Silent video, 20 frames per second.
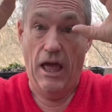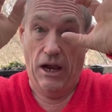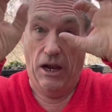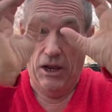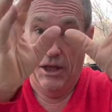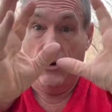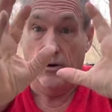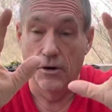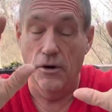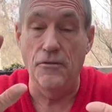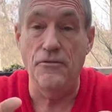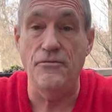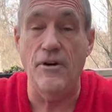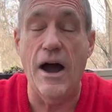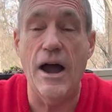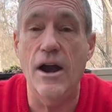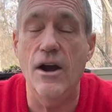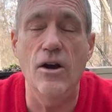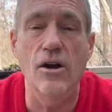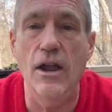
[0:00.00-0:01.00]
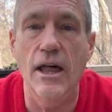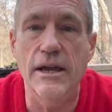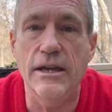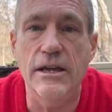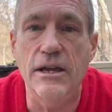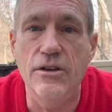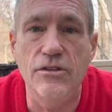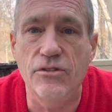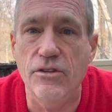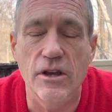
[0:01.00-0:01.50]
literal fire like
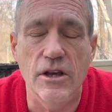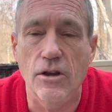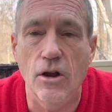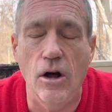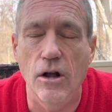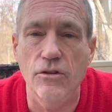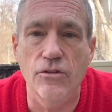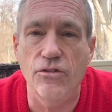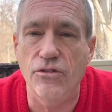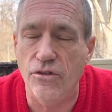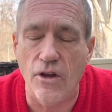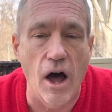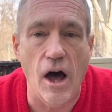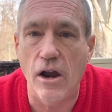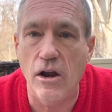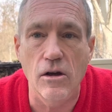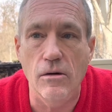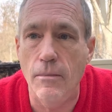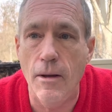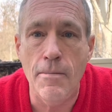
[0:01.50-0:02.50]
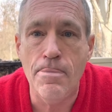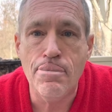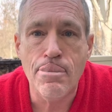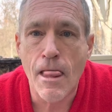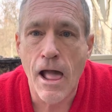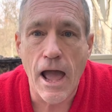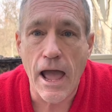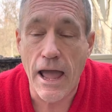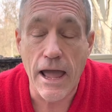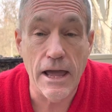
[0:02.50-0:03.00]
he sent on Sodom
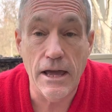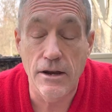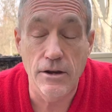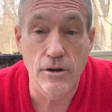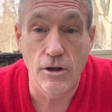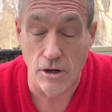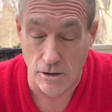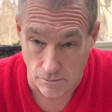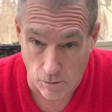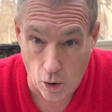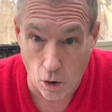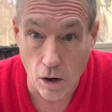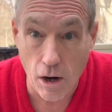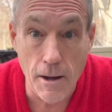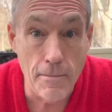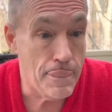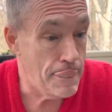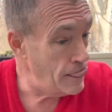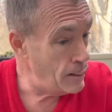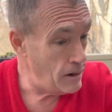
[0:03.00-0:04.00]
and Gomorrah?